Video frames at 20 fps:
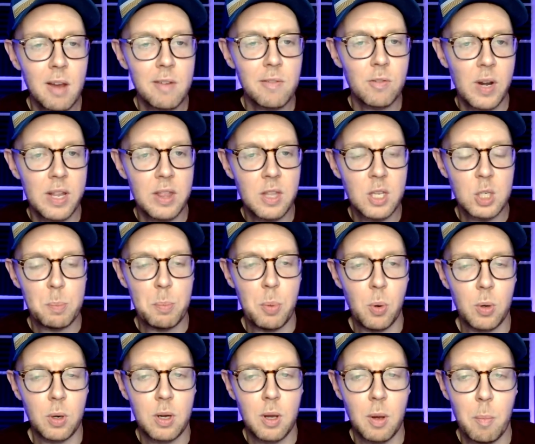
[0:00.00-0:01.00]
I've read this
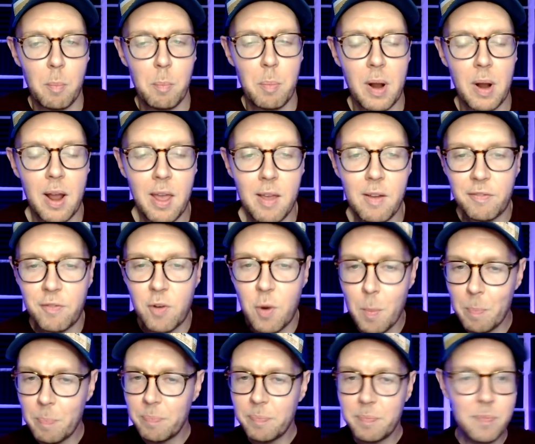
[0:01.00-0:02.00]
book, but
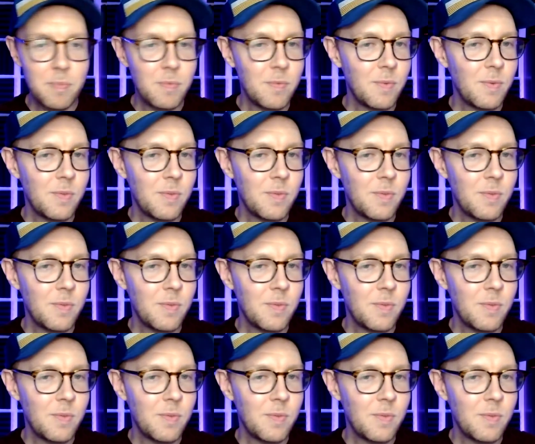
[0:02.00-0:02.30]
from